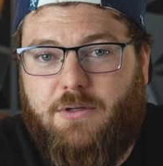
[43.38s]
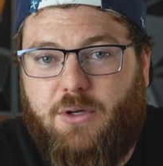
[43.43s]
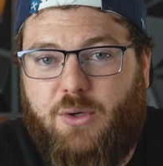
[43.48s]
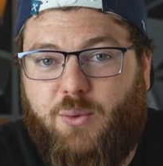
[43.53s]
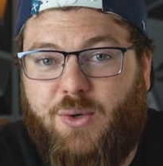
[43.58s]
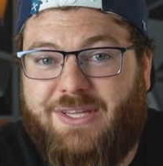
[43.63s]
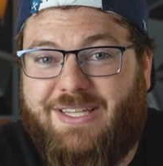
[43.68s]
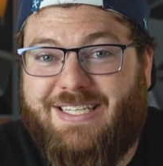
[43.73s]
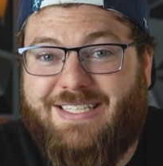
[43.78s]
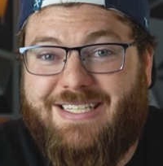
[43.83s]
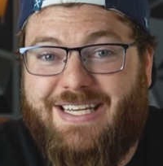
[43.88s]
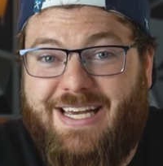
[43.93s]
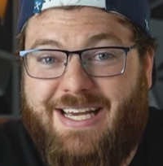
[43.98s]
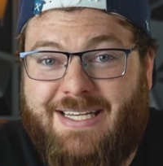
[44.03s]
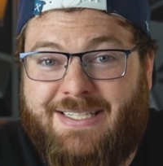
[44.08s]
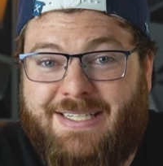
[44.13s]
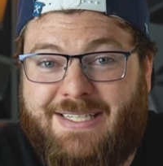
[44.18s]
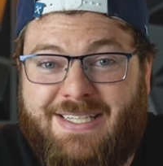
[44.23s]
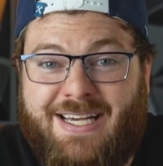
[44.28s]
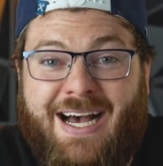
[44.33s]
What this
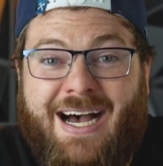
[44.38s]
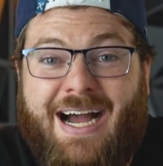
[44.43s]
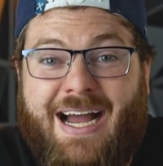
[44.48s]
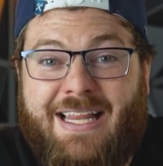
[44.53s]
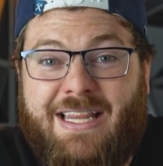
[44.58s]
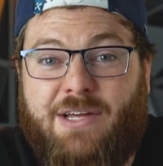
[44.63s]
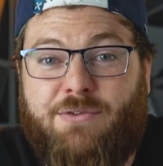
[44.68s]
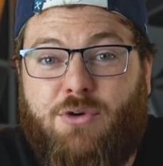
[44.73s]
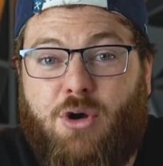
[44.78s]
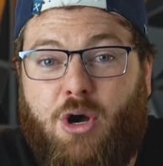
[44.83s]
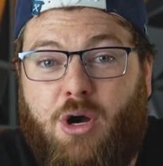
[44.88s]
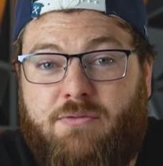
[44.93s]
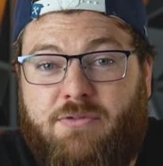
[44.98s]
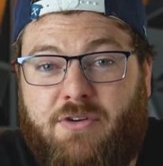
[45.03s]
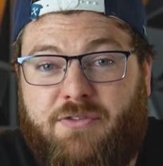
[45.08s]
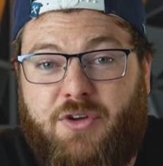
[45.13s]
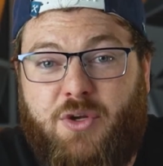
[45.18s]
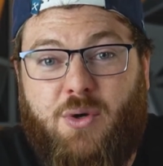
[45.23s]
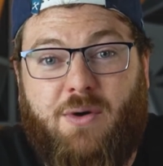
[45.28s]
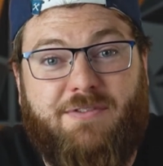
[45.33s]
is a high-level
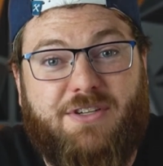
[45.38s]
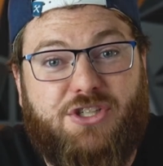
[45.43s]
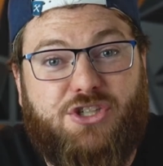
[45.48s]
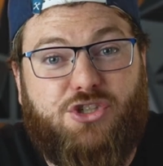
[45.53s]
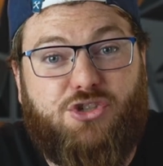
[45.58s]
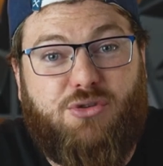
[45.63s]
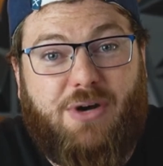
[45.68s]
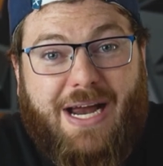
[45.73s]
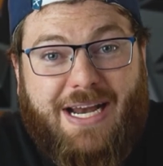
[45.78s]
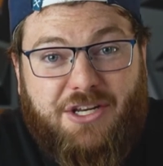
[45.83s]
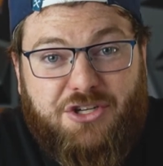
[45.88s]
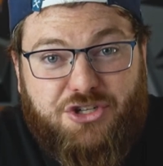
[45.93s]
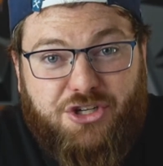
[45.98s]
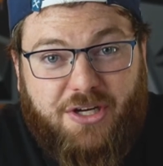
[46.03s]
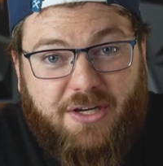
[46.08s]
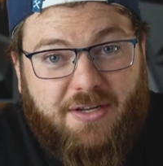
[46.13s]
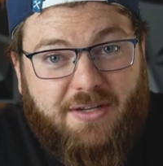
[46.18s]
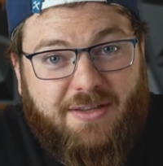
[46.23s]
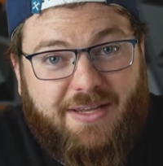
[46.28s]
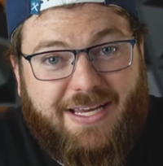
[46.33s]
overview of a
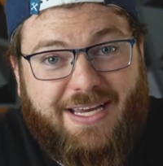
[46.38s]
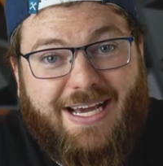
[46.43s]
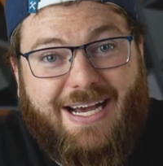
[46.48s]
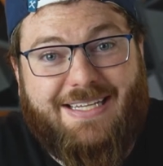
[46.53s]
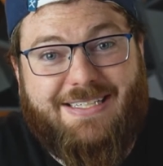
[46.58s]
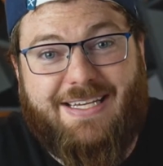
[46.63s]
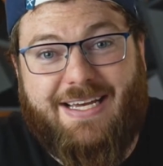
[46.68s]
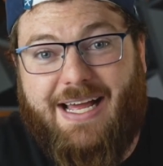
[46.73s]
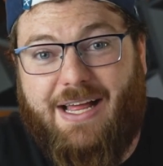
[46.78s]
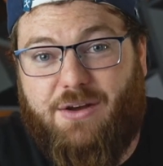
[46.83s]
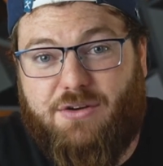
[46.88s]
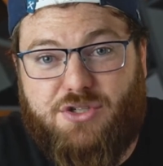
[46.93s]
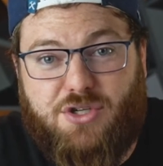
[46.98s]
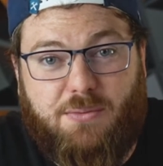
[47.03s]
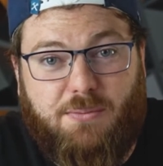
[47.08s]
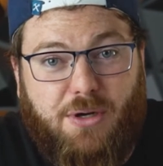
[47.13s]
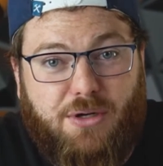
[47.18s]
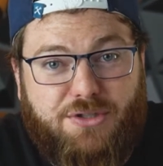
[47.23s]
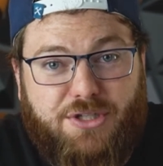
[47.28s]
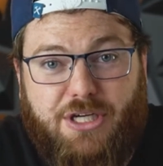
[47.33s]
strategy that guys like Alex
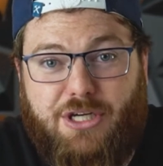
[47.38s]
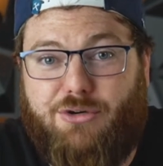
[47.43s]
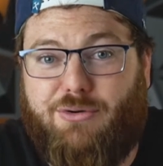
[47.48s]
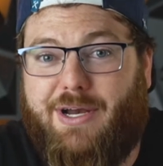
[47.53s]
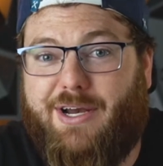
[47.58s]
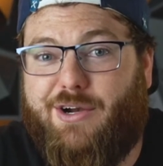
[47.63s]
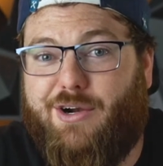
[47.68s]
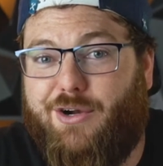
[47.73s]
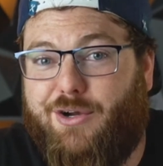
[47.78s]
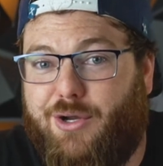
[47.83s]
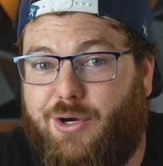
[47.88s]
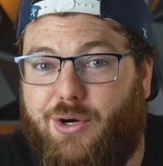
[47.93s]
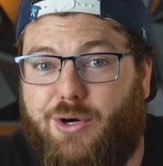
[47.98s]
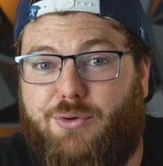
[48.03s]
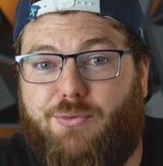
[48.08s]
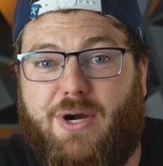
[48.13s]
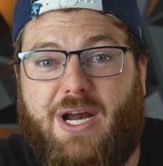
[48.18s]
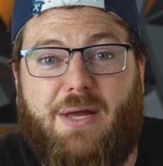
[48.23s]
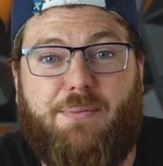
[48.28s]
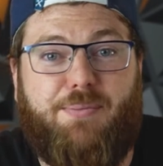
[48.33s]
Hormozi, Grant Cardone,
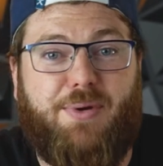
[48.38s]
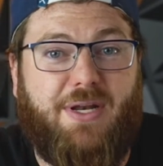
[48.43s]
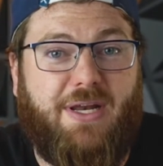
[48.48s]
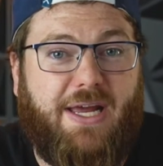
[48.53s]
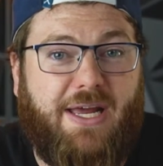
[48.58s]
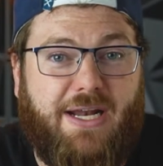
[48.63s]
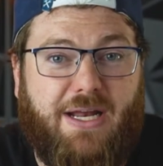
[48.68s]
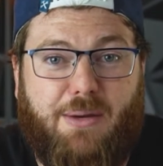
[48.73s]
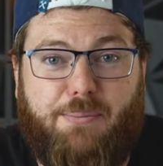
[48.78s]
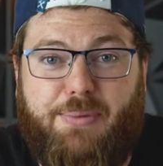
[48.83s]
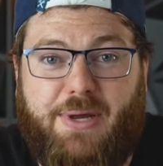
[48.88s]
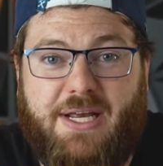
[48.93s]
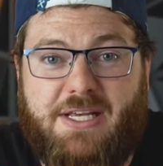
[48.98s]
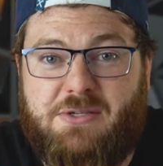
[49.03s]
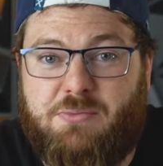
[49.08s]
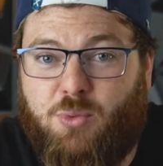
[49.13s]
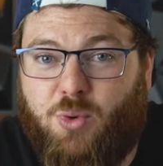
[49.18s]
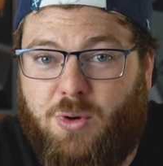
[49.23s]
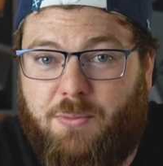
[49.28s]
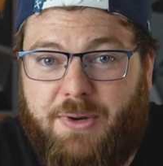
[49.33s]
Ryan Pineda, Pace
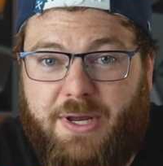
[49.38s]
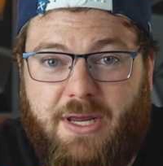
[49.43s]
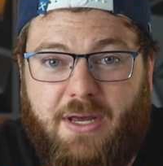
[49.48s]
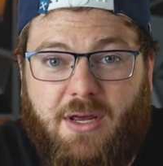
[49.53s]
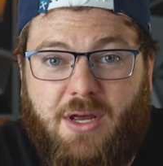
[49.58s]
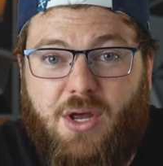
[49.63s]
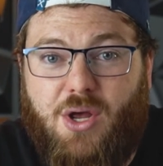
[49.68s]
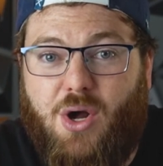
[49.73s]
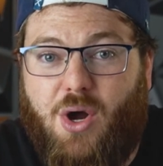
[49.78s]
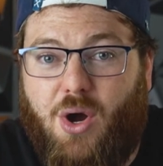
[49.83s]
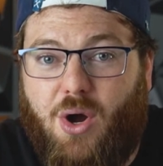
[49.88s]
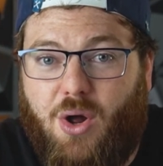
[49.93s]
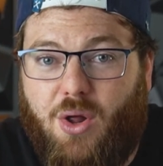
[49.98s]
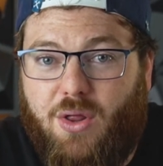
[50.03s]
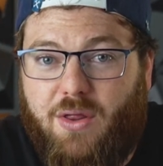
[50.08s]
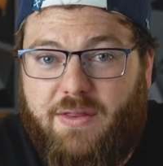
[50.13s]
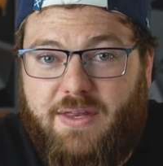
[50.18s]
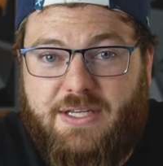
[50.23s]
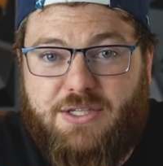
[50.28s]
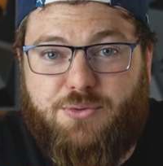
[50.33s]
Morby, all
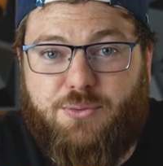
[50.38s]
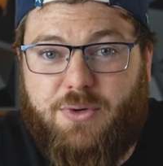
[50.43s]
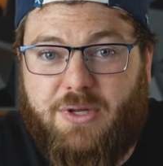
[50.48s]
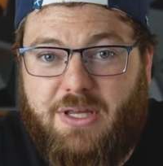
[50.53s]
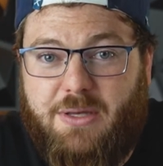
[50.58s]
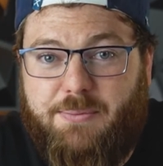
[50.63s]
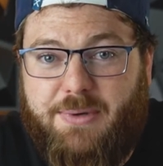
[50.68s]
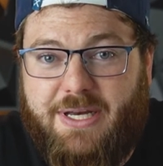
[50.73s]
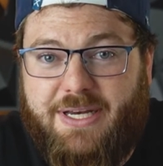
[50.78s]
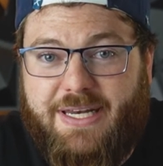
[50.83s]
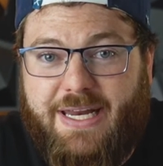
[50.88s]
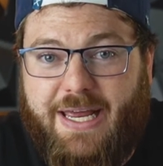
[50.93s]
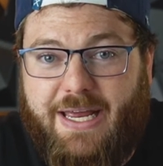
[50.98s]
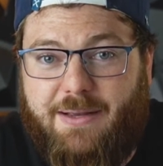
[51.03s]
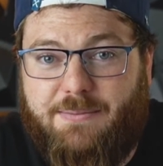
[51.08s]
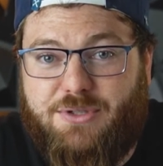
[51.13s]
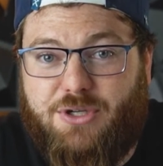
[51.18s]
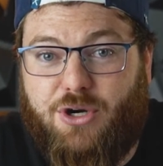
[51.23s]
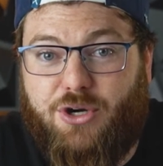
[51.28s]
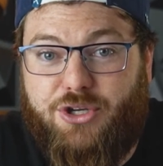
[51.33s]
of these really big
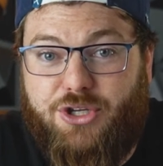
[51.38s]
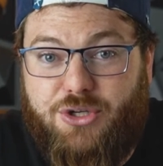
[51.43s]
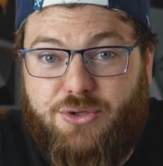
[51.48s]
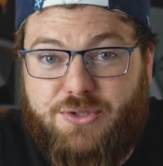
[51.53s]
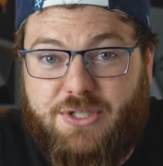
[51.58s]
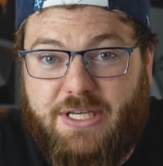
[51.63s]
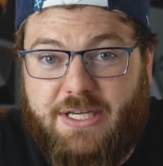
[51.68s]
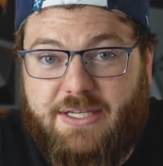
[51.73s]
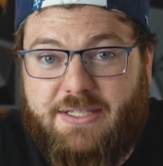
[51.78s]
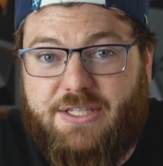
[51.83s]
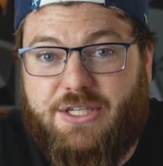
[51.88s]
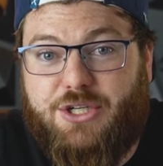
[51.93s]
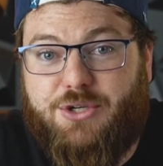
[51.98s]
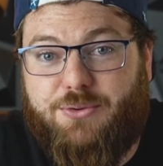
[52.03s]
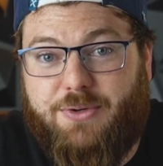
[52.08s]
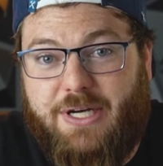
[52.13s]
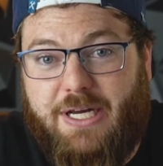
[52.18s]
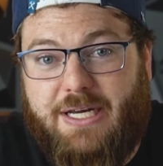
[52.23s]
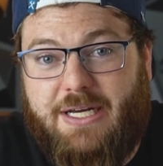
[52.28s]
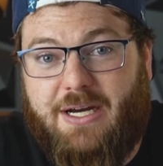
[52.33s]
names are using to
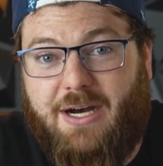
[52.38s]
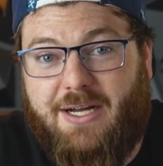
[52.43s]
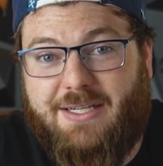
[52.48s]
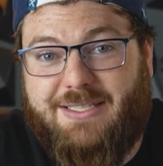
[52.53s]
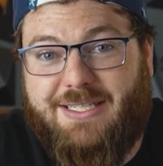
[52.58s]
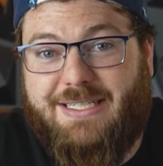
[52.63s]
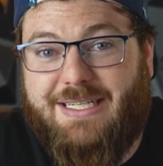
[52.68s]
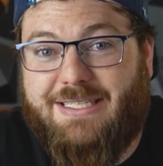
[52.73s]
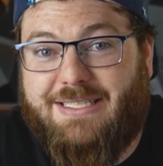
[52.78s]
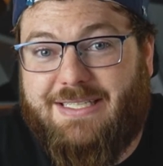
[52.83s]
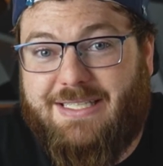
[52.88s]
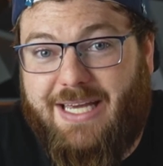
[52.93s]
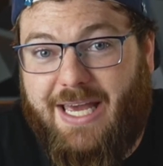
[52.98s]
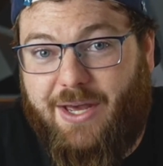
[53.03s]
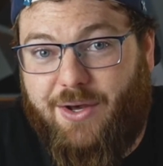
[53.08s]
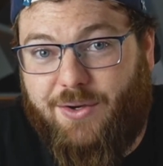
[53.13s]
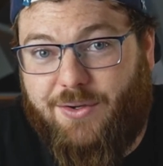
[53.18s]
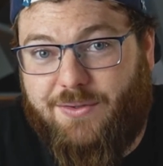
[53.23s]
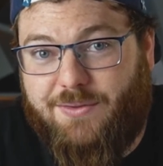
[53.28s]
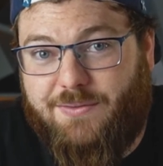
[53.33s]
create content at scale.